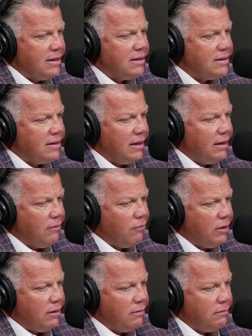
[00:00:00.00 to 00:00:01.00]
it
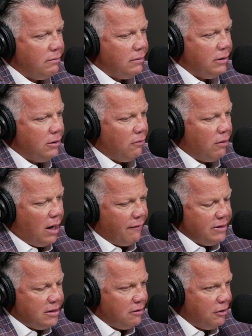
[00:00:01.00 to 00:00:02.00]
when,
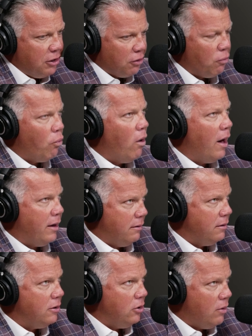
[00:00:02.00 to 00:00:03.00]
obviously the year one,
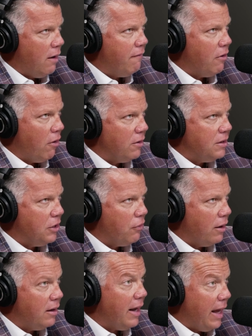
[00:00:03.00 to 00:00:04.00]
you have the R&D
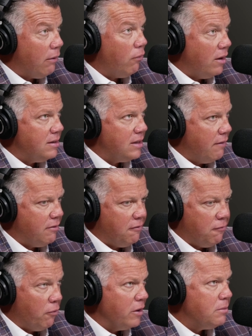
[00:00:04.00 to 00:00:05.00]
credit and
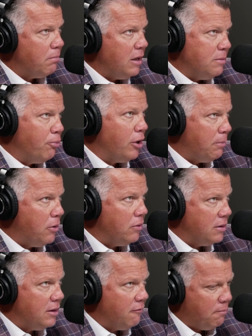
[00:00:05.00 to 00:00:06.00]
174, it's pretty
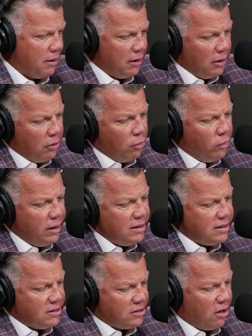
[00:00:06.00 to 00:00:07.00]
punitive, but when
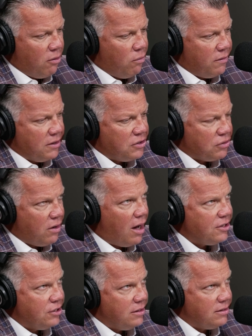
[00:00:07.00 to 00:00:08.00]
does it start where the
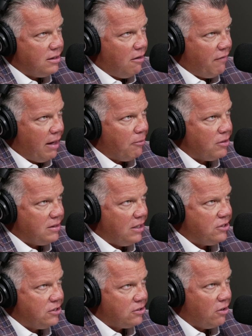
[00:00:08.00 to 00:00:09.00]
tranches of
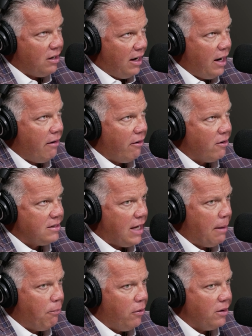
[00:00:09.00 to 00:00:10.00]
amortization start layering on
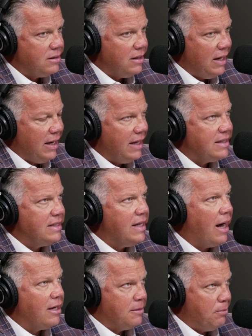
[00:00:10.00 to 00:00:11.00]
top where it's
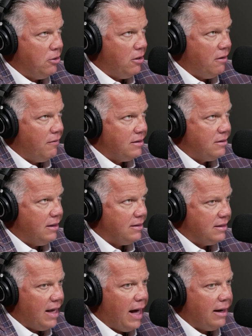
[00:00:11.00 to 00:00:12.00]
not as punitive?
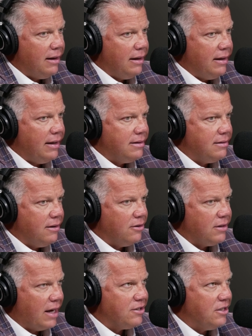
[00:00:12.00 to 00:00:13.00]

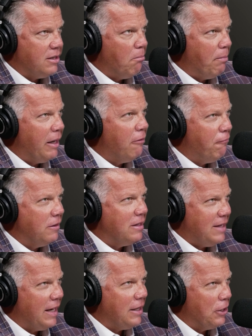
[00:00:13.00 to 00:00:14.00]
There's actually some benefit to
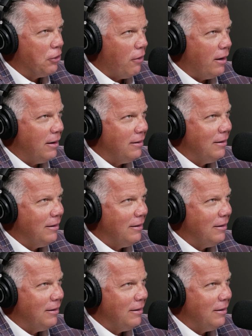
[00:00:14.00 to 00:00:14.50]
taking the credit